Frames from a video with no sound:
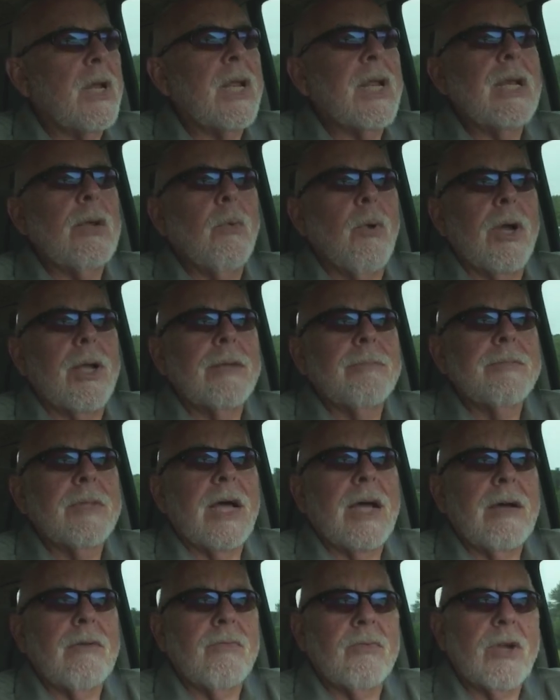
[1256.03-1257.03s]
But anyway,
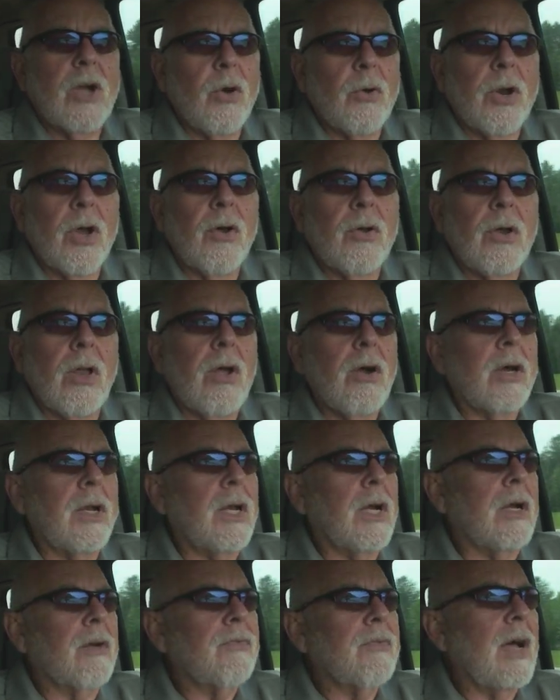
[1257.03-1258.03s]
I've gone on long
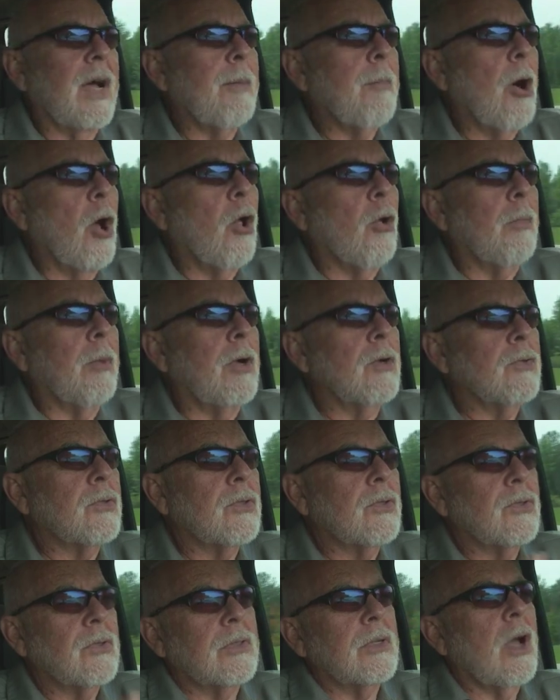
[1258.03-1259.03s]
enough. I'm
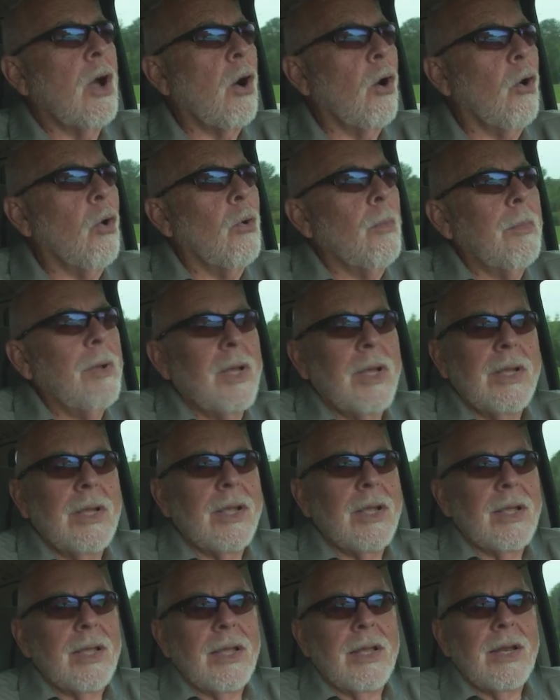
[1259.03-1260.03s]
almost home,
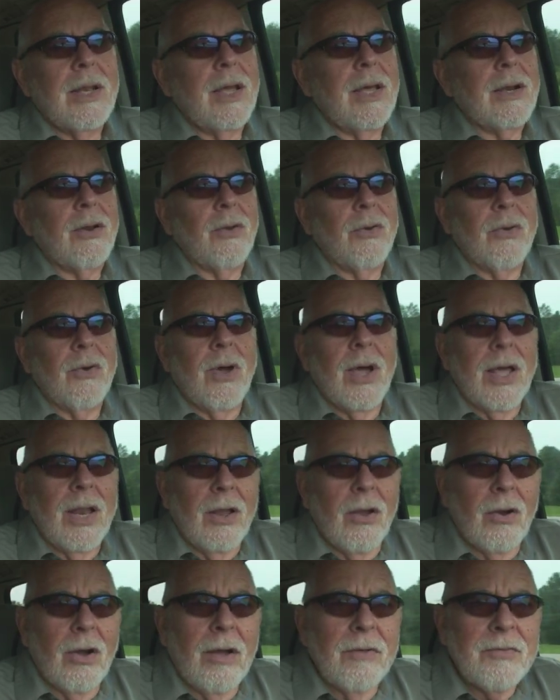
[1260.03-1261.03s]
and I don't know
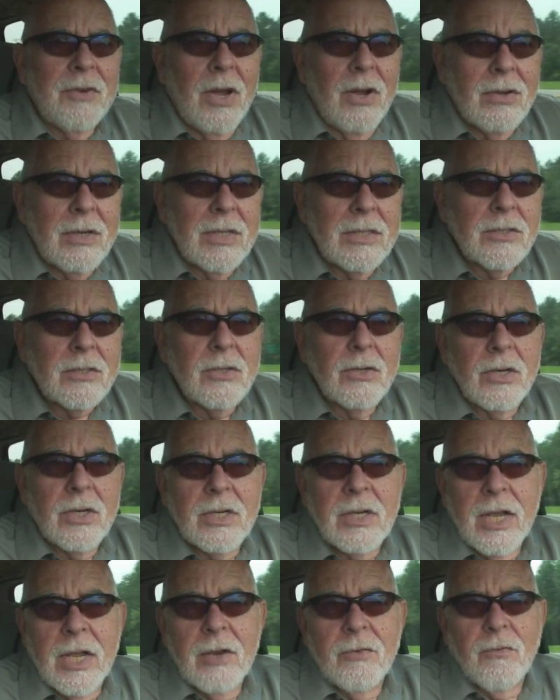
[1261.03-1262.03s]
how long I've talked. It's
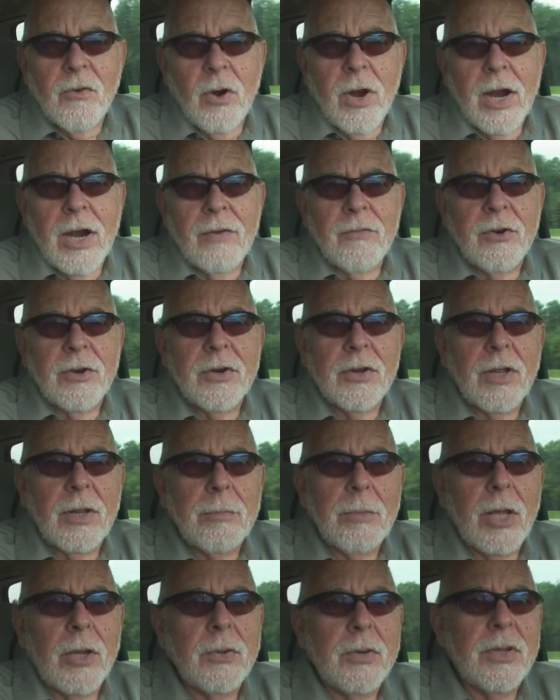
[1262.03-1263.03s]
going to take forever to
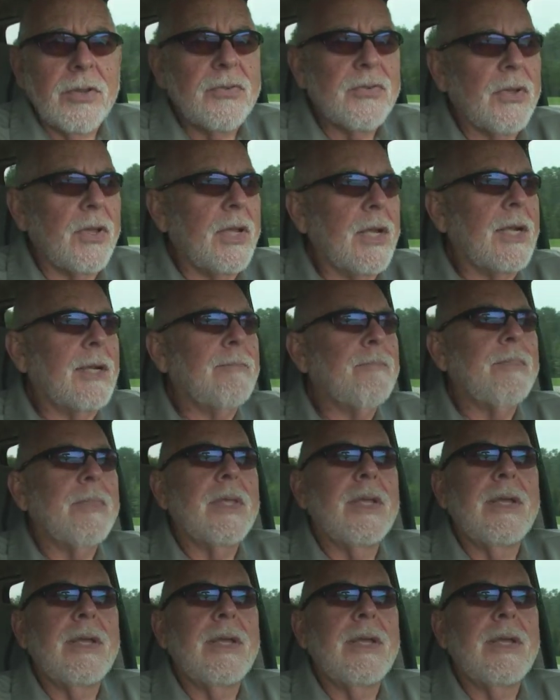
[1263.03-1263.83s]
upload this thing.